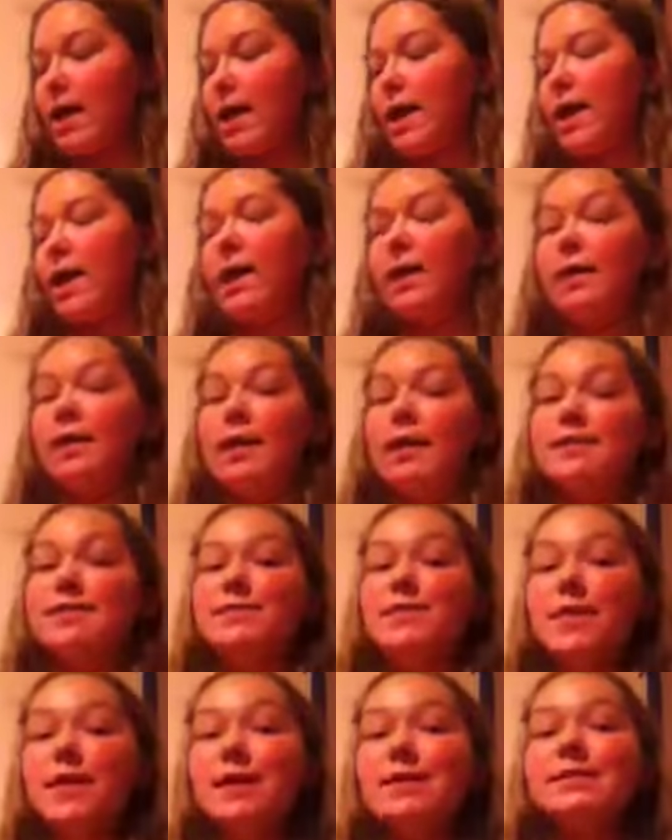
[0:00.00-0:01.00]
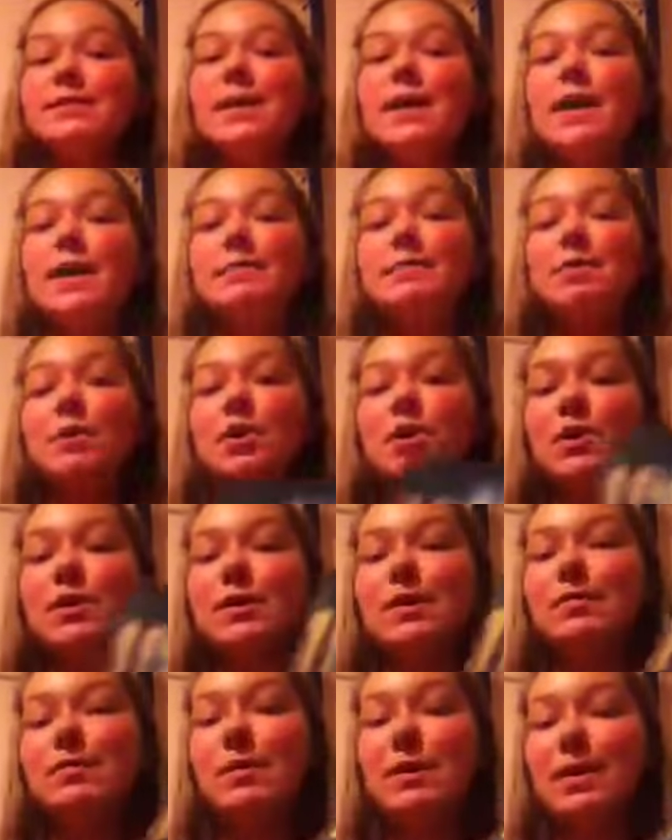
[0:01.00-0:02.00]
And as for that, I'm
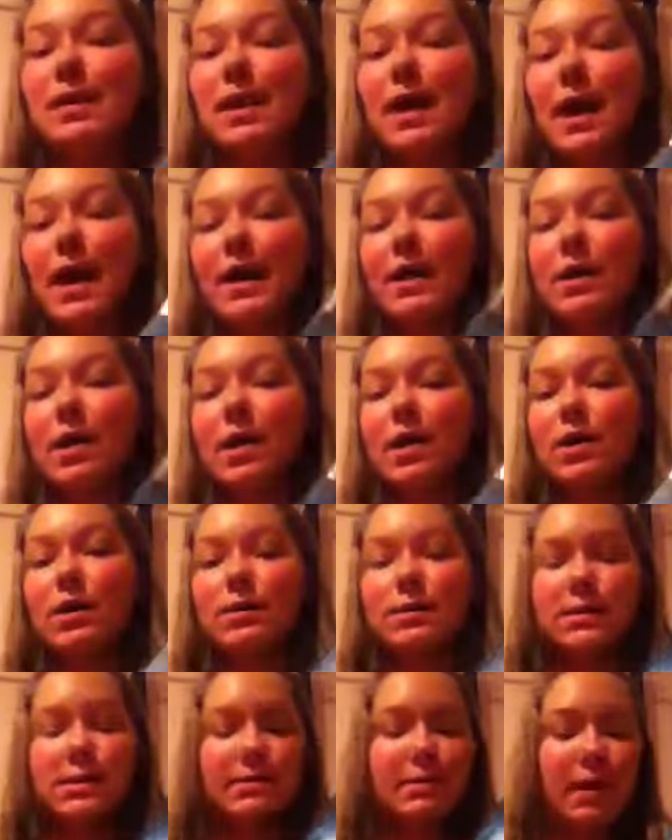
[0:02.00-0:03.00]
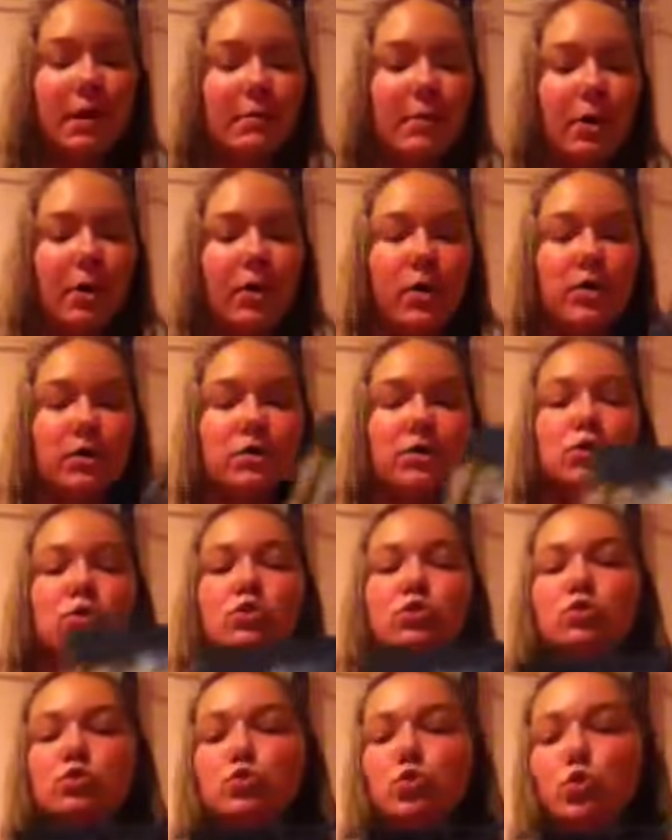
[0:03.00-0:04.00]
currently reading Icons by Margaret
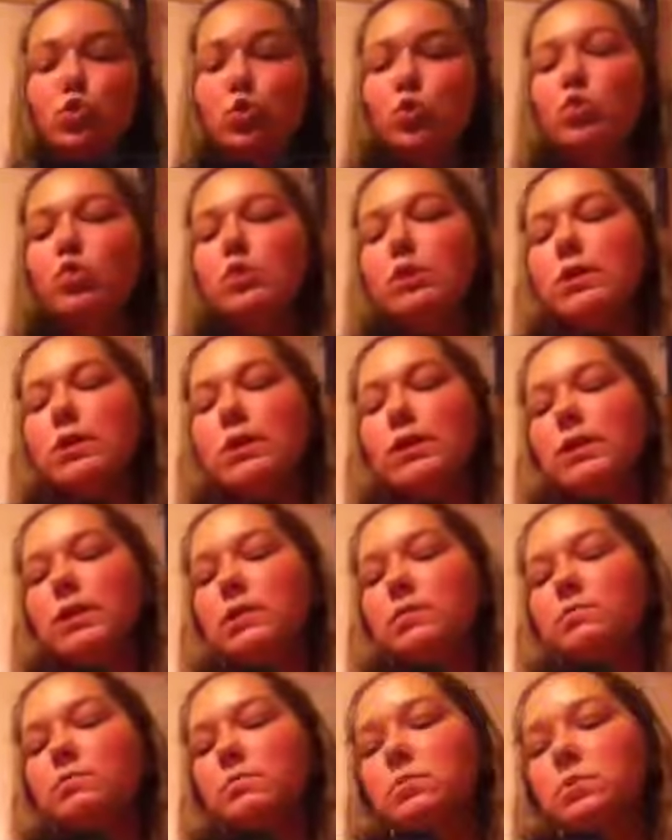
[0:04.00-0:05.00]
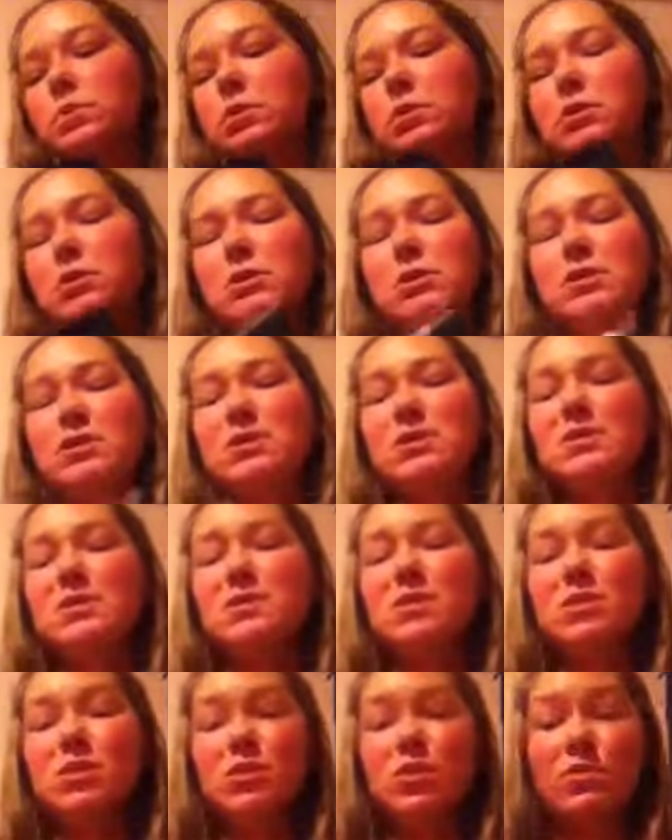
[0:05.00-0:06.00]
Stoll. I'm a
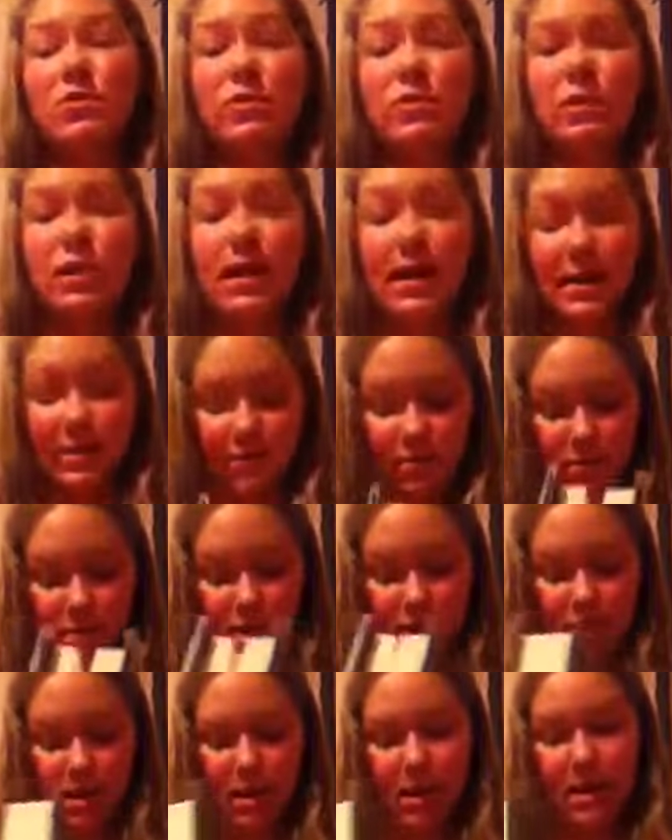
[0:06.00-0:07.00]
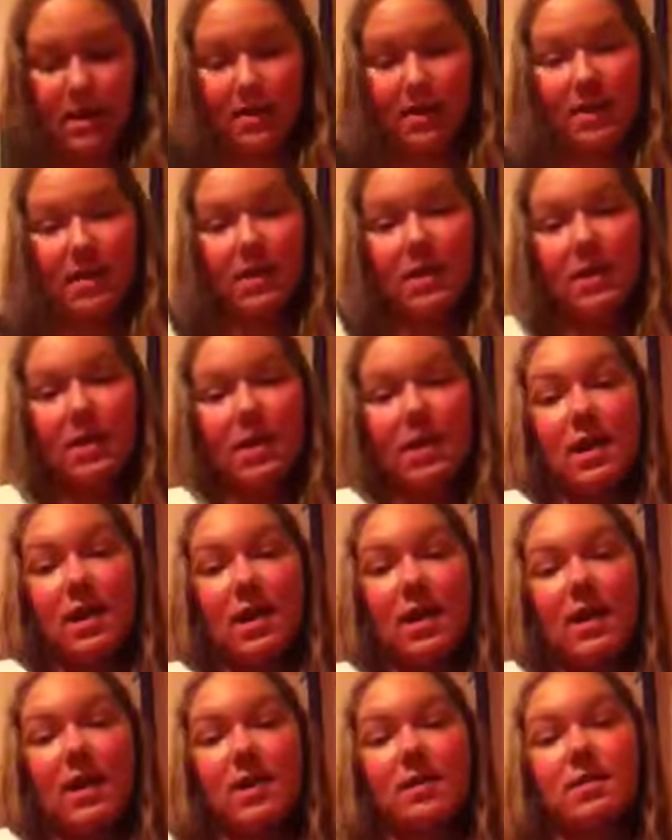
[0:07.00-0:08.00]
little over halfway in, I think,
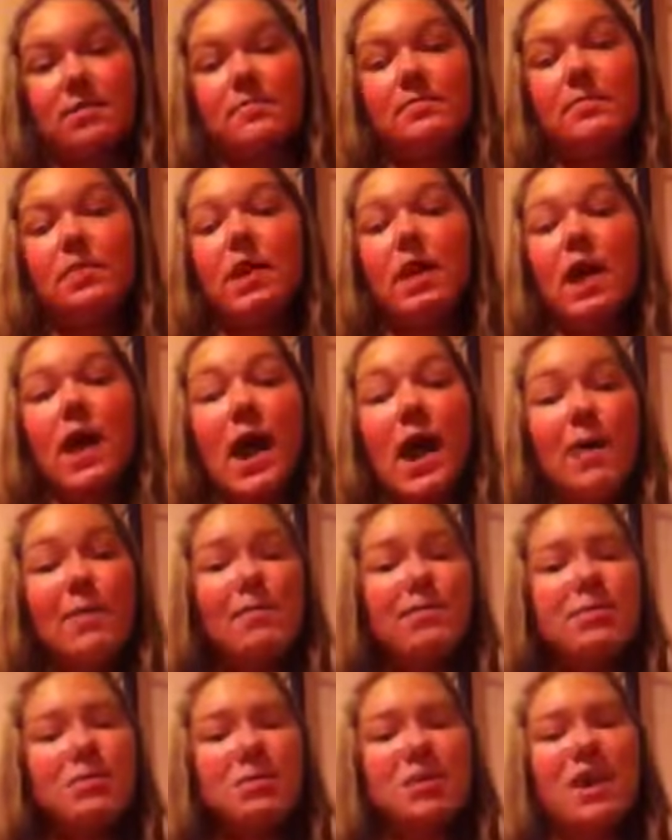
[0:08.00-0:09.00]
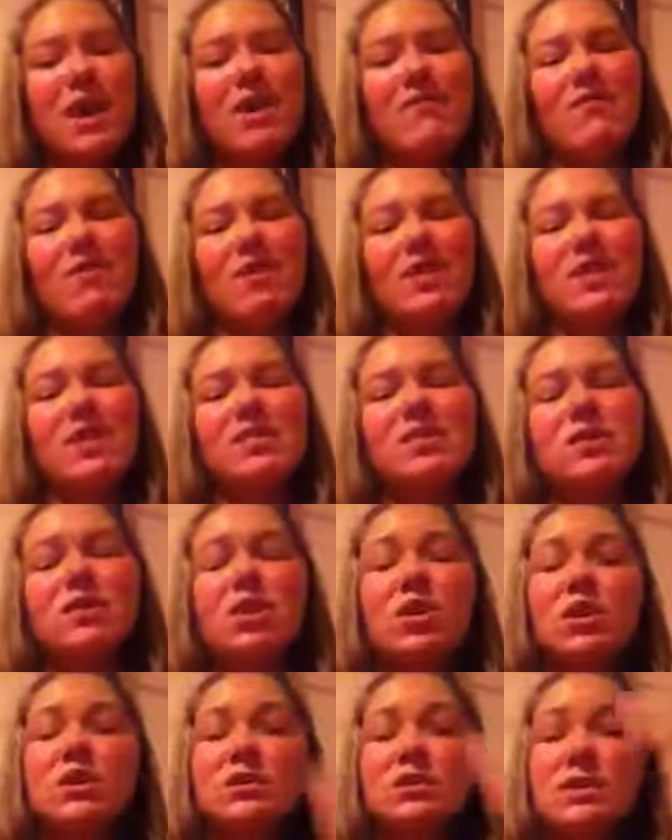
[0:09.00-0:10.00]
and I'm enjoying it. I find it a little
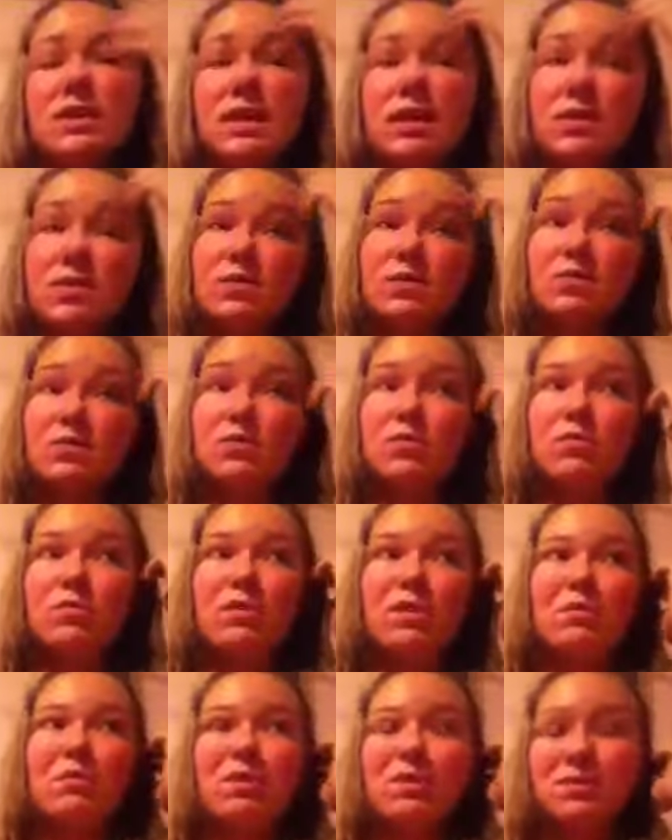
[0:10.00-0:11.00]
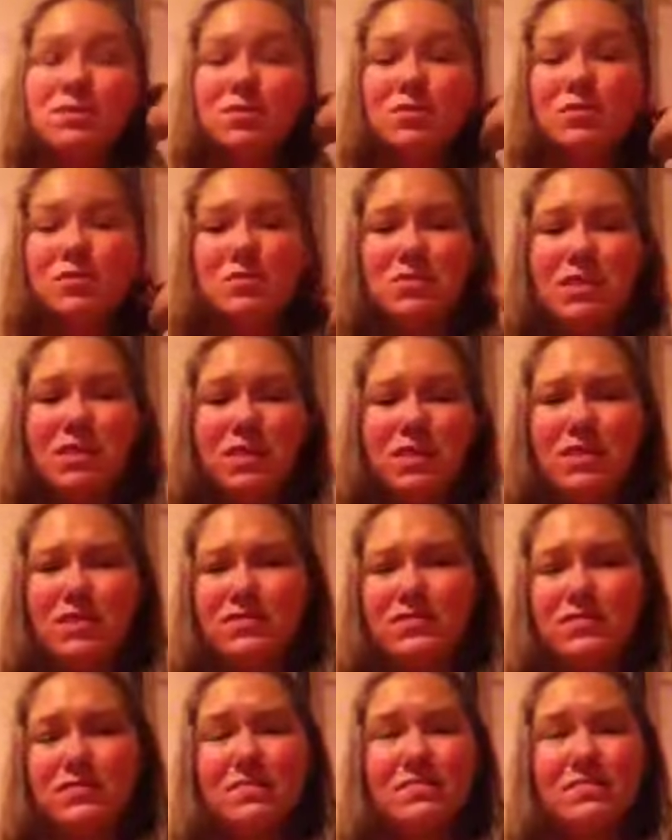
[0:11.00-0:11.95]
hard to get through, but I'm also doing a lot of